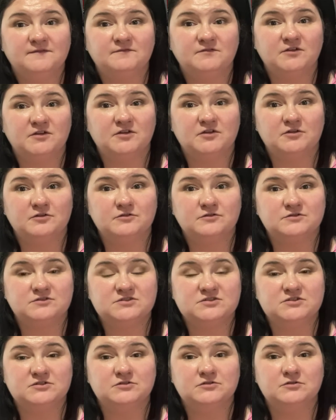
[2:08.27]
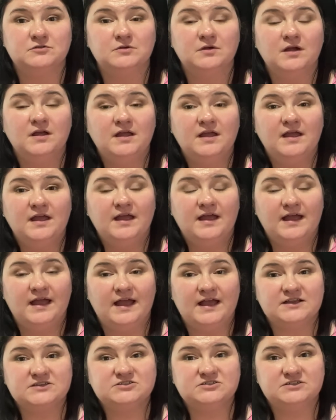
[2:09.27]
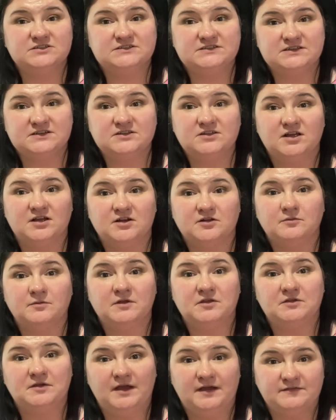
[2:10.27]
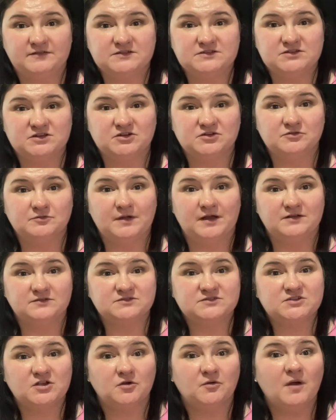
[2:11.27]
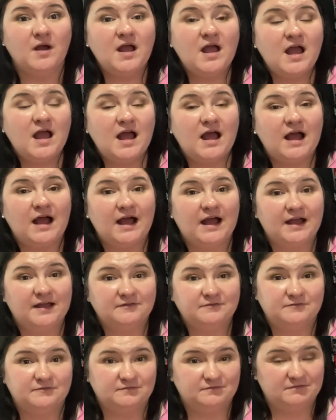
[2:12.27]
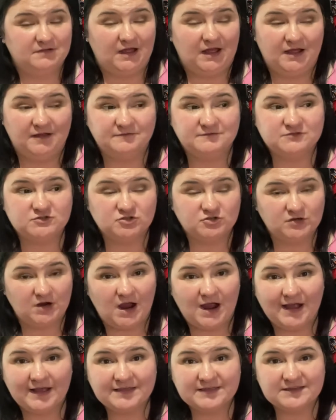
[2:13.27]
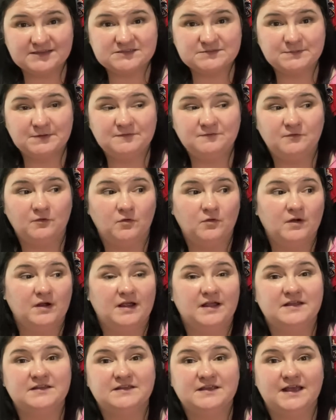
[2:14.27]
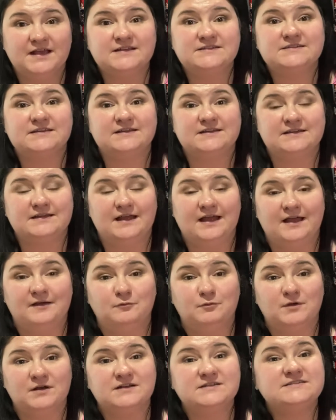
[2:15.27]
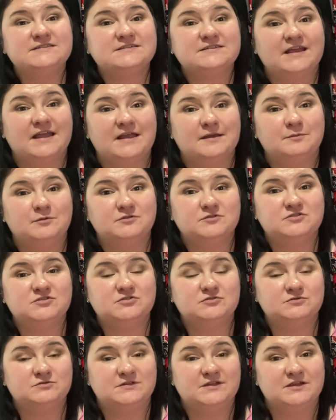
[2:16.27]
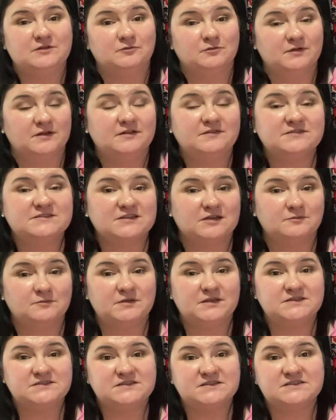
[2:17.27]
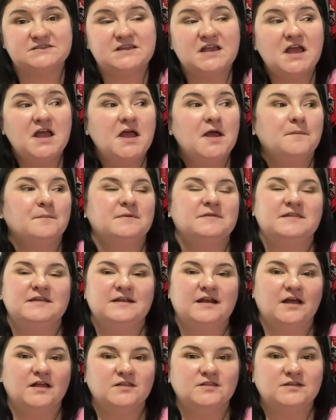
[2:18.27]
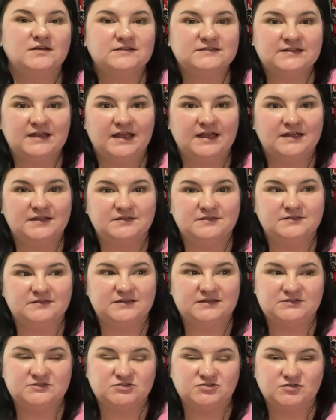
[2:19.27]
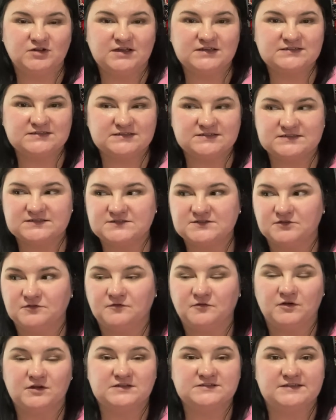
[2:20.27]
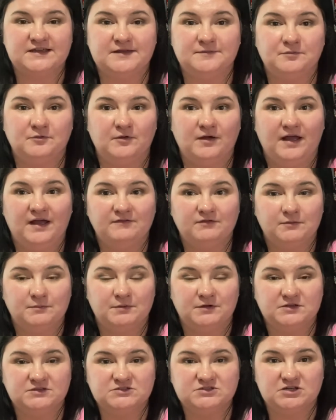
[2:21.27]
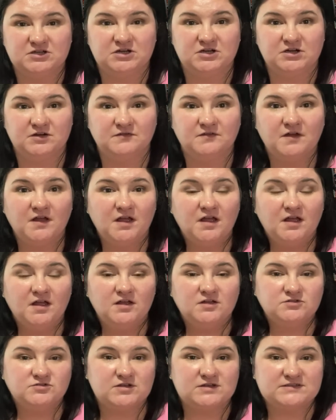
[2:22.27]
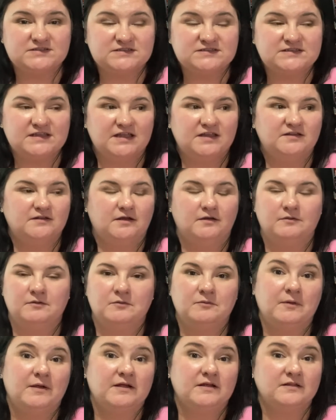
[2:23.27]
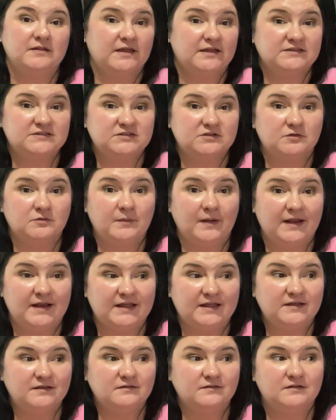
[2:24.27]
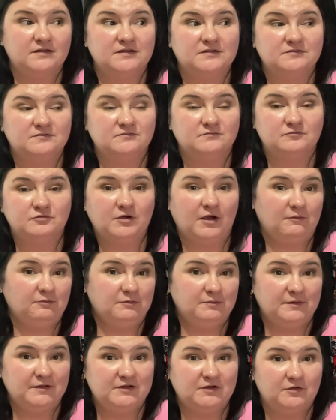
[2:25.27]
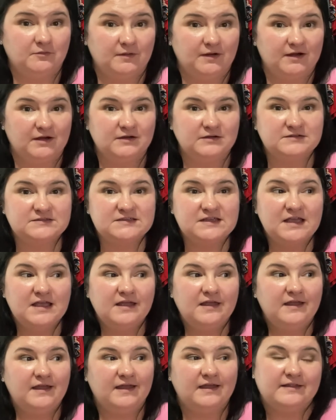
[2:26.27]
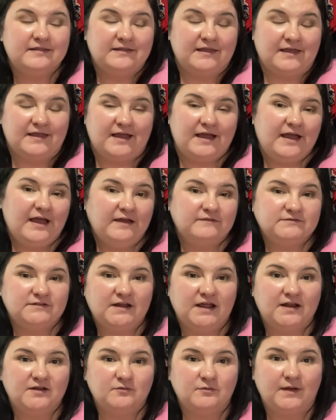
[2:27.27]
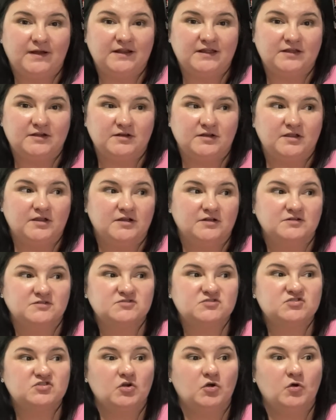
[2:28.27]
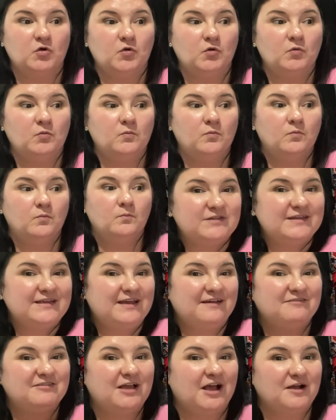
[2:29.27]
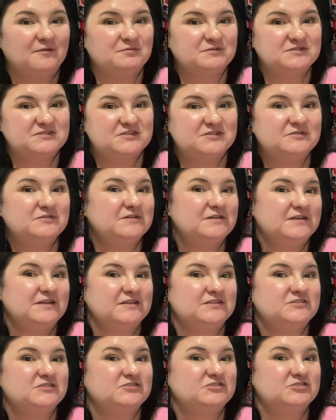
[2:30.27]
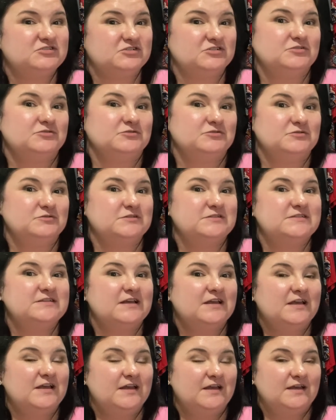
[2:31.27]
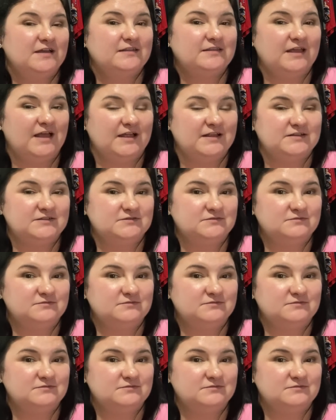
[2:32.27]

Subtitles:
for you to actually declutter what you haven't turned around. So I've tried this before, and yes, I was able to get rid of some pieces, but then I looked at these dresses. So for example, I have a bunch of dresses that I would wear like to a wedding and probably nowhere else, and like I haven't had a wedding in a year, so I really have the opportunity to choose that